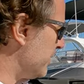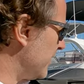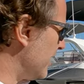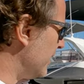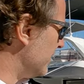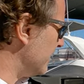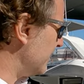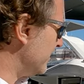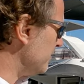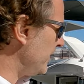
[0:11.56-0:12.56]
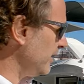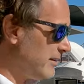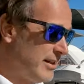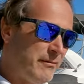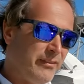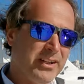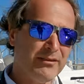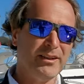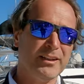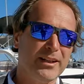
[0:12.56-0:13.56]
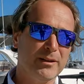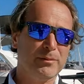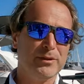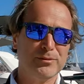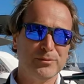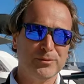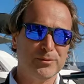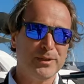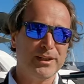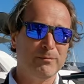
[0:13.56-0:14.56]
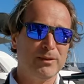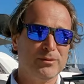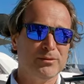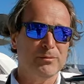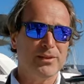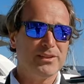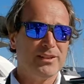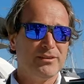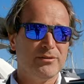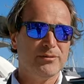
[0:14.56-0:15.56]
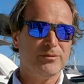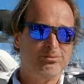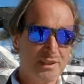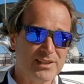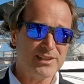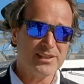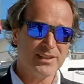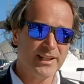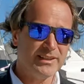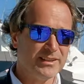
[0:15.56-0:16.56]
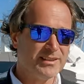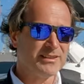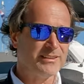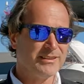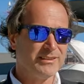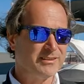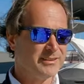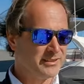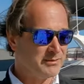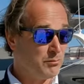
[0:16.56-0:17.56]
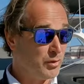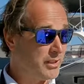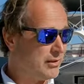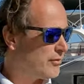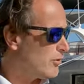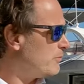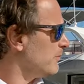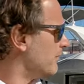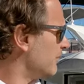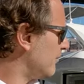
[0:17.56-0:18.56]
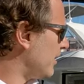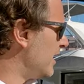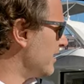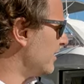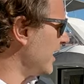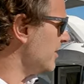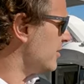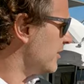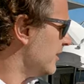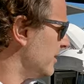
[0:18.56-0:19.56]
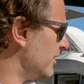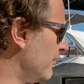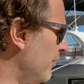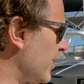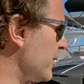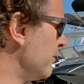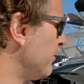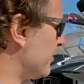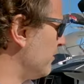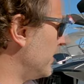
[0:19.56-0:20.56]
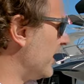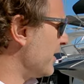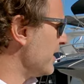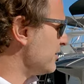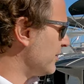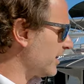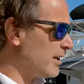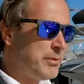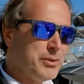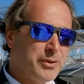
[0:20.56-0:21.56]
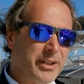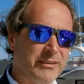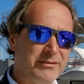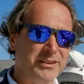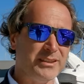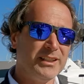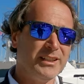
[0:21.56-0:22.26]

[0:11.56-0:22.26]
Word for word: behind uh, me. I'm very very happy to be able to present you this latest uh, model from Flyer range, the flagship from Flyer range. We are happy to have uh,